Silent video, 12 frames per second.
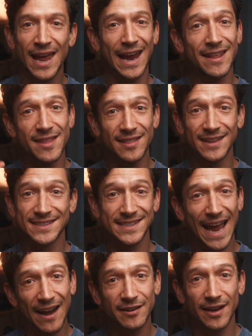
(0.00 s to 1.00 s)
and then the
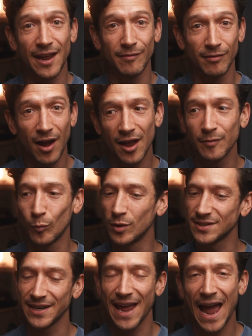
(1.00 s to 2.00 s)
Saturday run
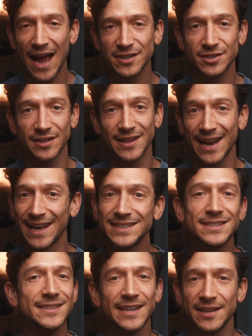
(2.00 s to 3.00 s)
was an action that I
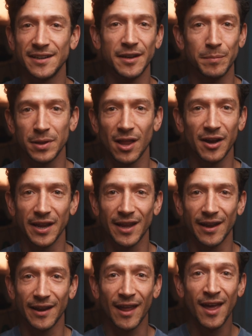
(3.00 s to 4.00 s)
just needed to plug in.